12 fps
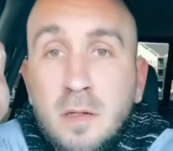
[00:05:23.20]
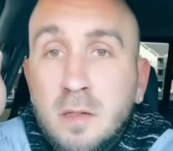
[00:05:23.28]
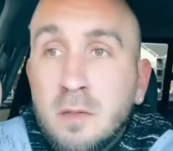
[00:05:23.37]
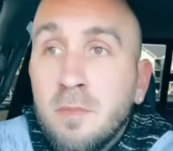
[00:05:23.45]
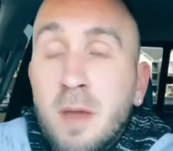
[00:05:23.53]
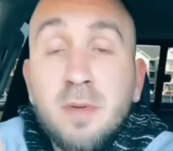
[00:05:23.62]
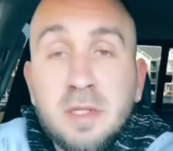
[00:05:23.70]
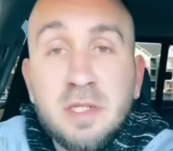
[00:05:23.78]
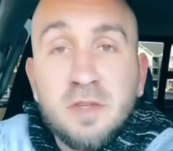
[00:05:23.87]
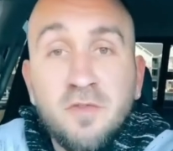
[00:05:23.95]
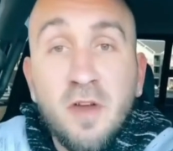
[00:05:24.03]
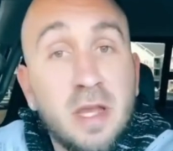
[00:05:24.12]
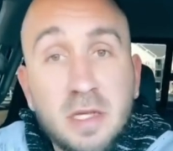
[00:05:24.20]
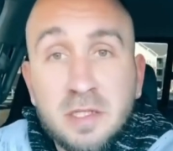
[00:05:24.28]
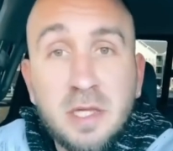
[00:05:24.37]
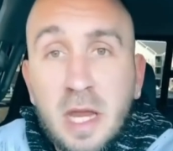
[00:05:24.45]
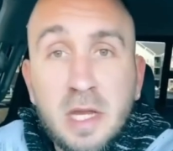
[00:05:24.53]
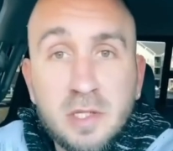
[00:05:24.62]
Baby, she's fake.
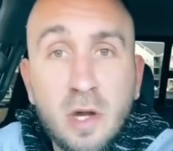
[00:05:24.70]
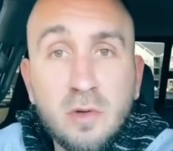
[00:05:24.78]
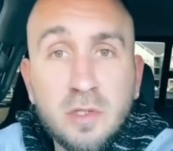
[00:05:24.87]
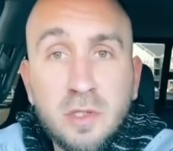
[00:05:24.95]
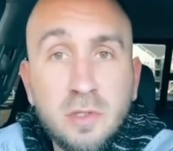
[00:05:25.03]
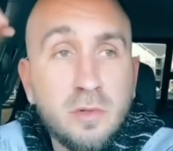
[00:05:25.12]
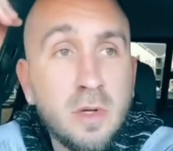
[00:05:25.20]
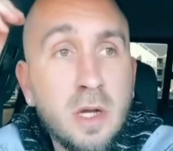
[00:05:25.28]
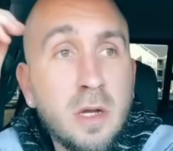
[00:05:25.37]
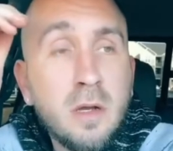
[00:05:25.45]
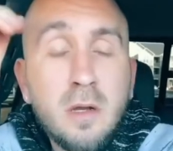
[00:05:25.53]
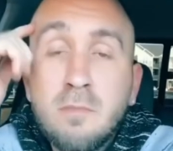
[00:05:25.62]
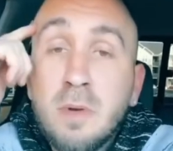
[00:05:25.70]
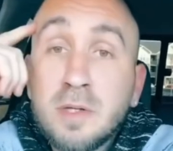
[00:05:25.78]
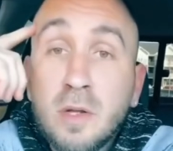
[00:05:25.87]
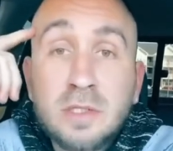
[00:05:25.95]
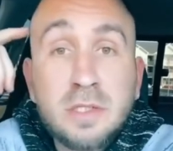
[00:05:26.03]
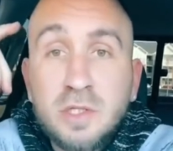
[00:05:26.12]
She ain't talk to you. My
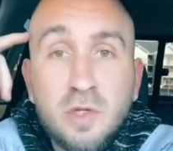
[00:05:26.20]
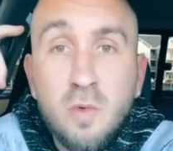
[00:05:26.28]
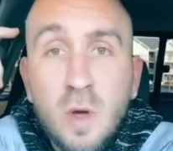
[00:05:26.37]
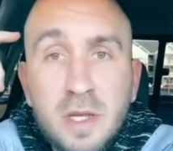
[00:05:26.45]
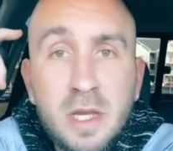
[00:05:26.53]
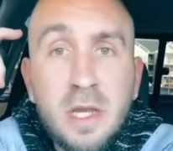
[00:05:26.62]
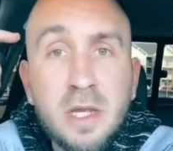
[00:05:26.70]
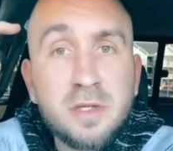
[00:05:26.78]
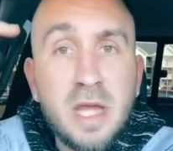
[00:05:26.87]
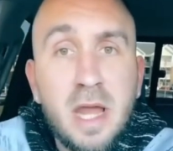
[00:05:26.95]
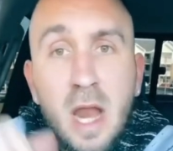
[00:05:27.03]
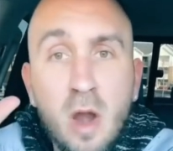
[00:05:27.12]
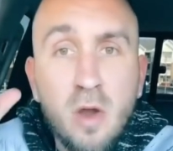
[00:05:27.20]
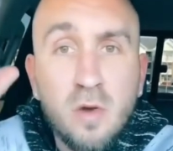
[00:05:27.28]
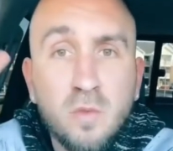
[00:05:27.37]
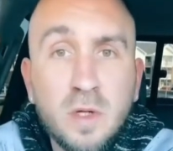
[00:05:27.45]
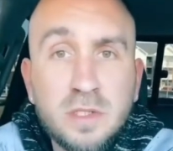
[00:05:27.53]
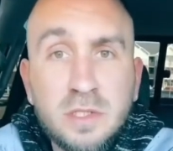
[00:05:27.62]
daughter says, you wasn't in here, Dad. I
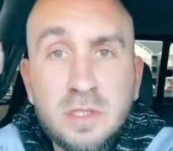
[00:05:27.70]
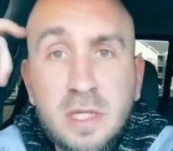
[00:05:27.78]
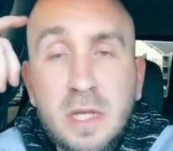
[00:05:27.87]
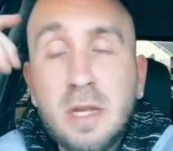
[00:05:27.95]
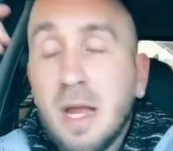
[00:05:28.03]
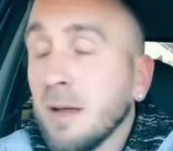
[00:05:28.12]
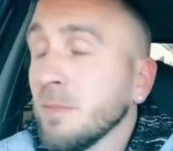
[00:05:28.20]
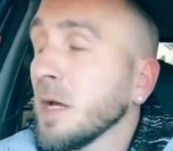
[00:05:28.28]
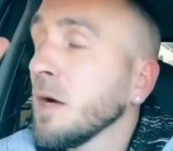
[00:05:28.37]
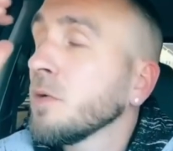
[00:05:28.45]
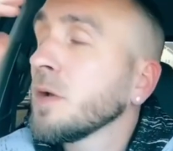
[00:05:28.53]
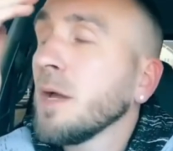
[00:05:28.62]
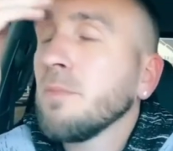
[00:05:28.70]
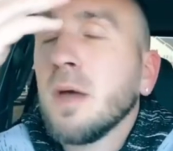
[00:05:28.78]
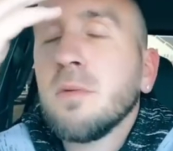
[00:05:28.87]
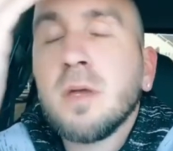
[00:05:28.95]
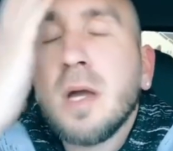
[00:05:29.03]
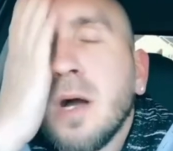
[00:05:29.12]
heard what she said. I'm like, okay,
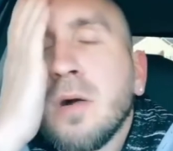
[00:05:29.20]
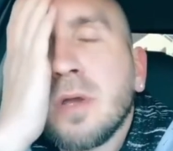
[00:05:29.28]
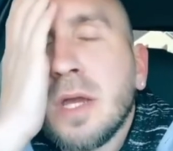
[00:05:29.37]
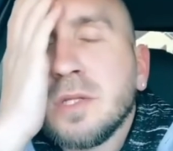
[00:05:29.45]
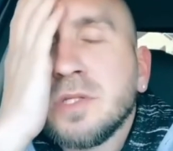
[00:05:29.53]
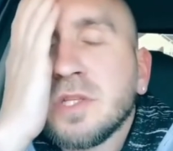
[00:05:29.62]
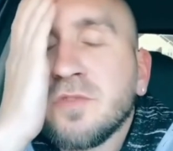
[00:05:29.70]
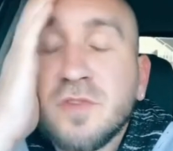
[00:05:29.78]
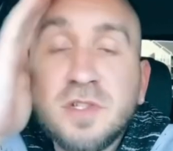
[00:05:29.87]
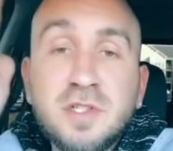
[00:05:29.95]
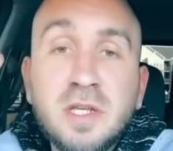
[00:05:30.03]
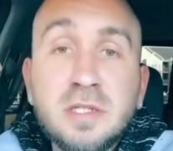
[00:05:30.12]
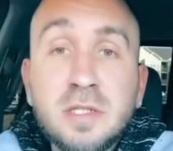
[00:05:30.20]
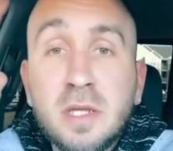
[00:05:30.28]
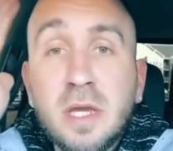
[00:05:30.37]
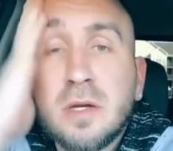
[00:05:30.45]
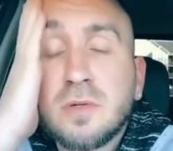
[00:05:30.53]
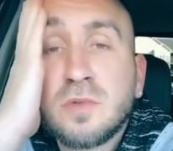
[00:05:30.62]
baby. Okay, just for shits and
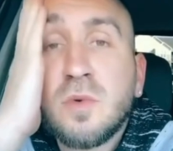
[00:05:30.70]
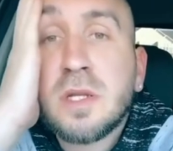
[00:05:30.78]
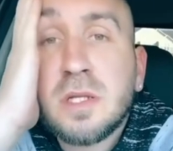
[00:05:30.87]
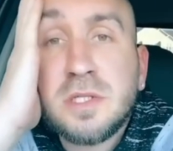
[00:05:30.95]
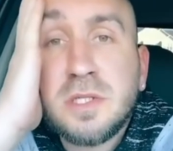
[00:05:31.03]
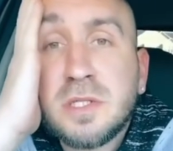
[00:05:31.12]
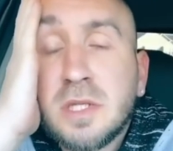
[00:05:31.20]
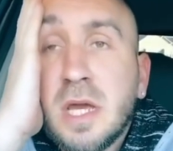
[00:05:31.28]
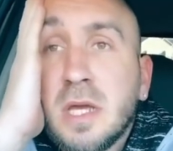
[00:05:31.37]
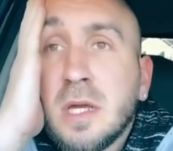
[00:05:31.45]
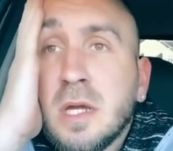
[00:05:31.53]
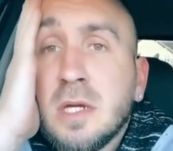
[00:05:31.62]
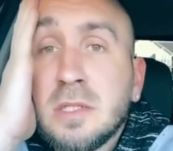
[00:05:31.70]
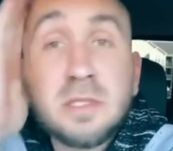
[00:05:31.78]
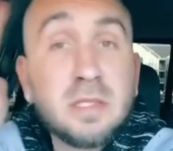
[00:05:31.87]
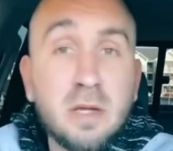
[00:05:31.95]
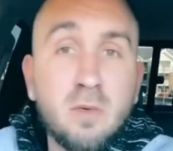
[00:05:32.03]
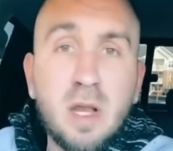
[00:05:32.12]
giggles. What did she say? She's
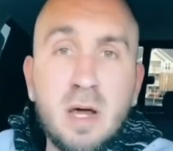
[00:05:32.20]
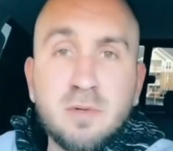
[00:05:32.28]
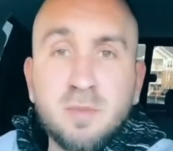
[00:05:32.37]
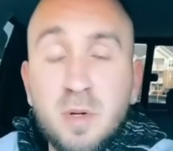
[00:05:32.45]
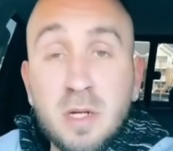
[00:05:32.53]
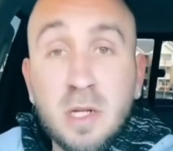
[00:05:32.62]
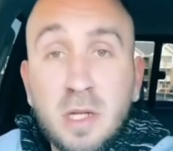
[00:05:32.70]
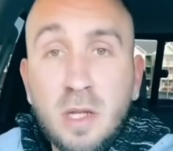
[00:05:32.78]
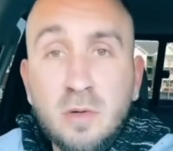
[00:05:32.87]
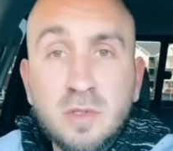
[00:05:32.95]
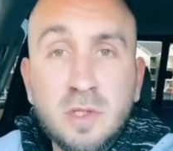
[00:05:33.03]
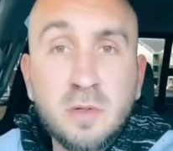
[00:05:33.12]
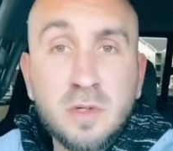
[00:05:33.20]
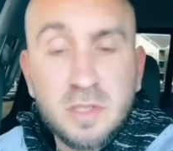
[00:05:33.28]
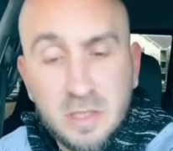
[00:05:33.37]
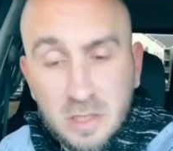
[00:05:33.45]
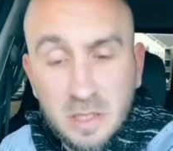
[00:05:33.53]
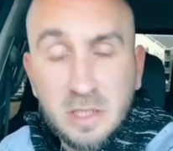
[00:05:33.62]
like, well, I was putting clothes on her.
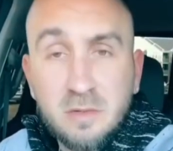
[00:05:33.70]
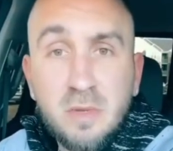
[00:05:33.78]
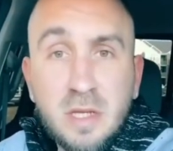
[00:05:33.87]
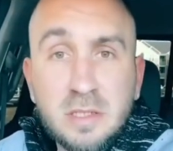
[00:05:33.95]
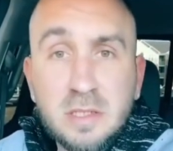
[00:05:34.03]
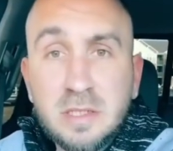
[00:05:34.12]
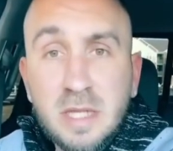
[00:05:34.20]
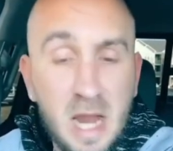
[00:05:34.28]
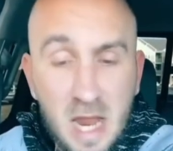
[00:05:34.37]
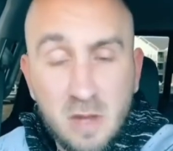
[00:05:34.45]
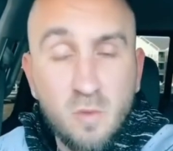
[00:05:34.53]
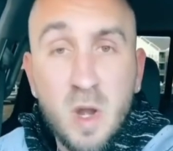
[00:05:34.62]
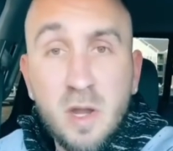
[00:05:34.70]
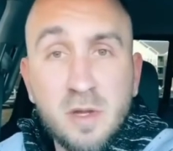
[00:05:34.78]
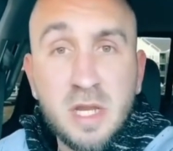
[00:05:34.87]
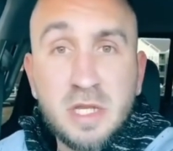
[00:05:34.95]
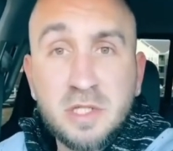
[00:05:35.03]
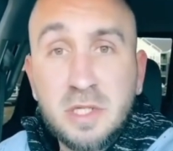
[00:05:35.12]
She looked at me and she said, I ain't wearing
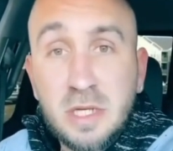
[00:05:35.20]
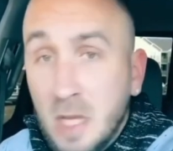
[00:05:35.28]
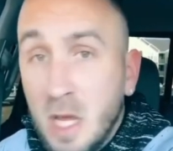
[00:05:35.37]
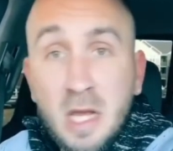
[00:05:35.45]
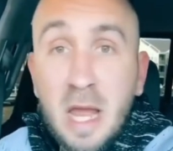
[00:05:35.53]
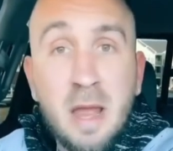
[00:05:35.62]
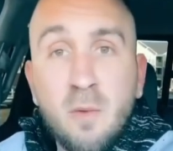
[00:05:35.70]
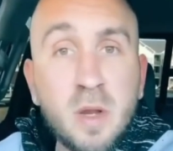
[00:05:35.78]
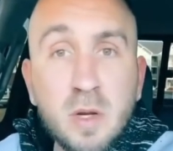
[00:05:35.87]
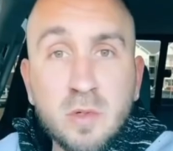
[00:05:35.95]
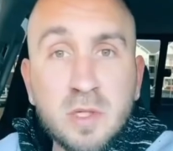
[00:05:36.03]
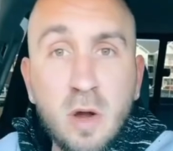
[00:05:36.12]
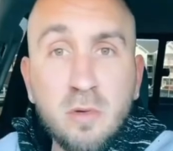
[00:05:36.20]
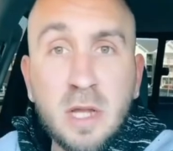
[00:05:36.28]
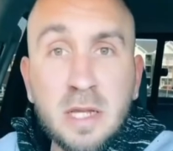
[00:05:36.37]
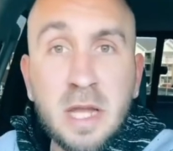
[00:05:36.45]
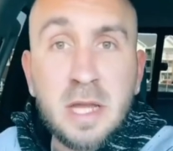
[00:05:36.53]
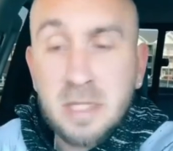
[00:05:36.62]
this shit. And we don't talk
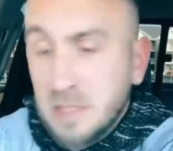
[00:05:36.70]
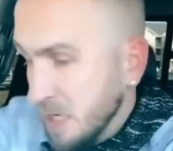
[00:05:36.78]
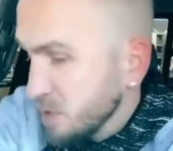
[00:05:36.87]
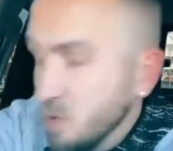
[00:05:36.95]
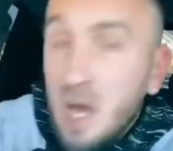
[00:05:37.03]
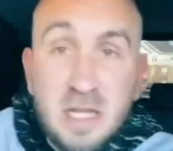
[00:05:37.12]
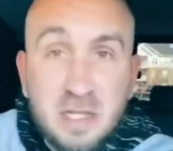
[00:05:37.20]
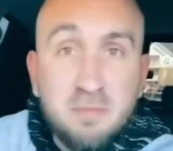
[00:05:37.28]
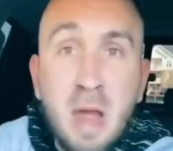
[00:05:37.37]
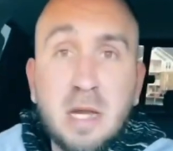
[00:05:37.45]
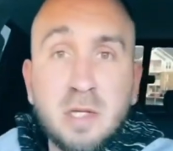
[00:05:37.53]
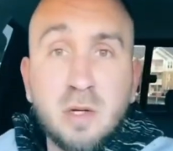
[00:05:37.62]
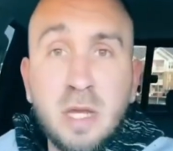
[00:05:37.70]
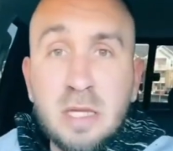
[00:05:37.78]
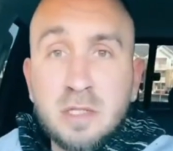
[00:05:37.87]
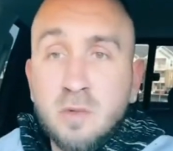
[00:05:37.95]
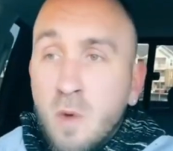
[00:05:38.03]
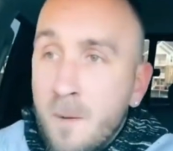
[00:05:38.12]
like that in this house. So I smacked her
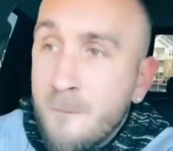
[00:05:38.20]
against the wall.